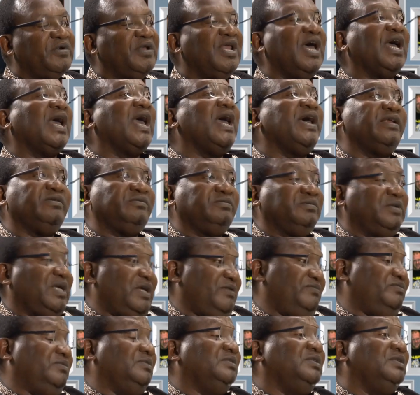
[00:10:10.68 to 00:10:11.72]
I
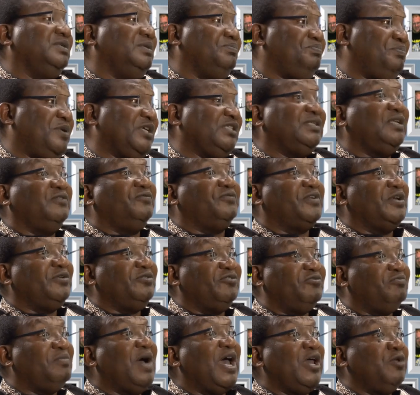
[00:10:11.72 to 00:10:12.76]
had personal
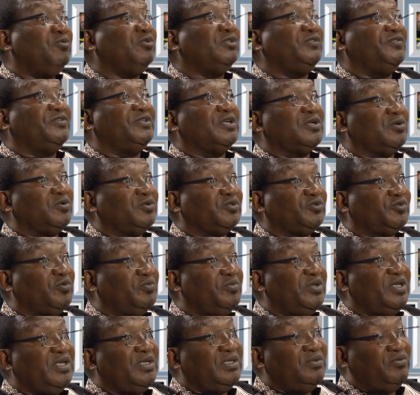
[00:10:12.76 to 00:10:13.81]
friend of mine was very close to
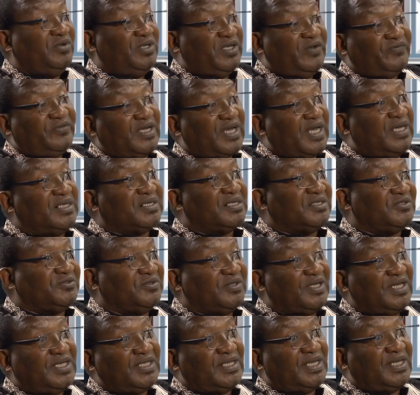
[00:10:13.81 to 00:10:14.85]
me. We left the country
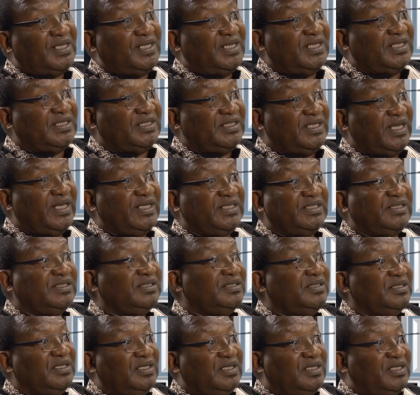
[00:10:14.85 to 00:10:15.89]
together in 1980.
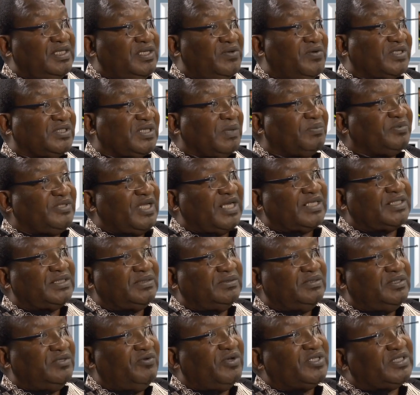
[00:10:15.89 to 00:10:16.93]
He was
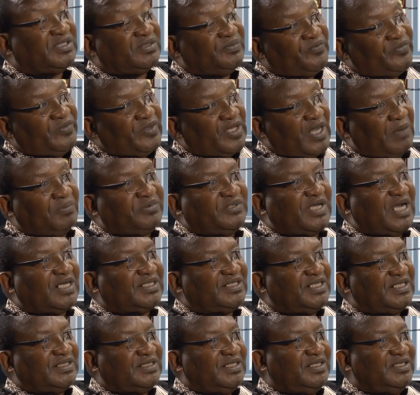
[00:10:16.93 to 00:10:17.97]

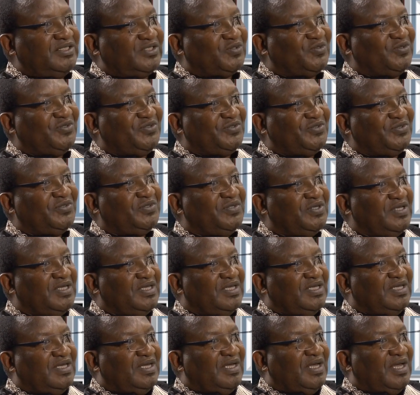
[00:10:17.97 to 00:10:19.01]
abducted in Lesotho,
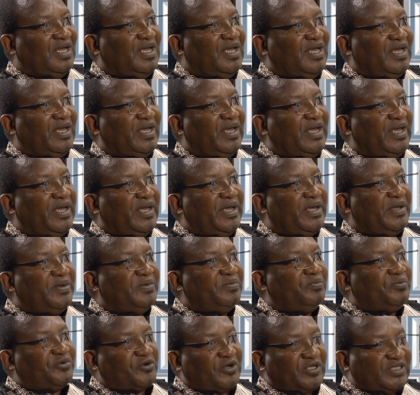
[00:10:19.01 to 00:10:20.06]

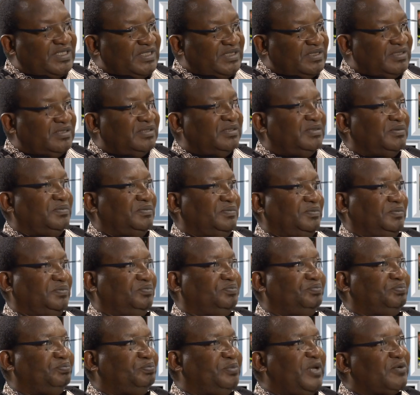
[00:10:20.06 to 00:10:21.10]
brought in
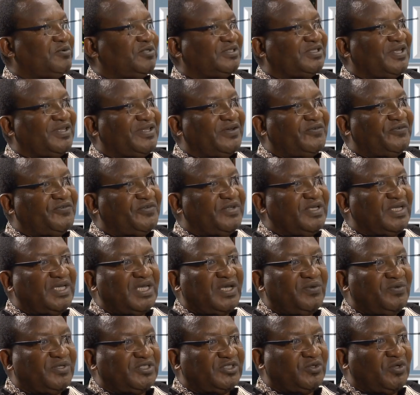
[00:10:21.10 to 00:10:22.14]
back to South
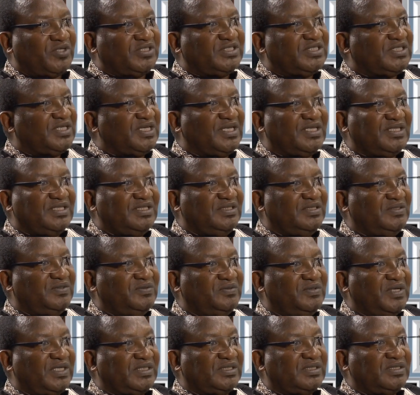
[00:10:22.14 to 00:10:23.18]
Africa. He was tortured. He
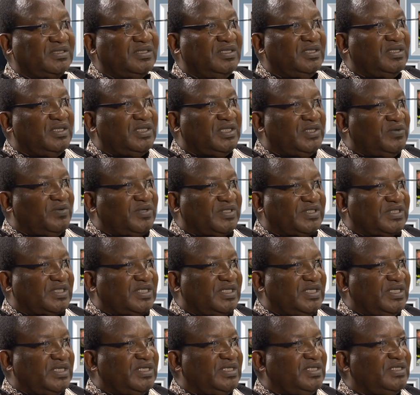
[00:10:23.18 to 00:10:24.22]
was
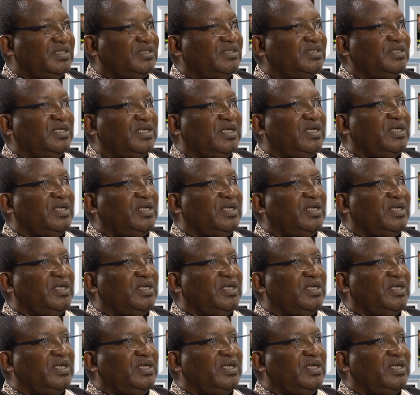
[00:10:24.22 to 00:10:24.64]
killed.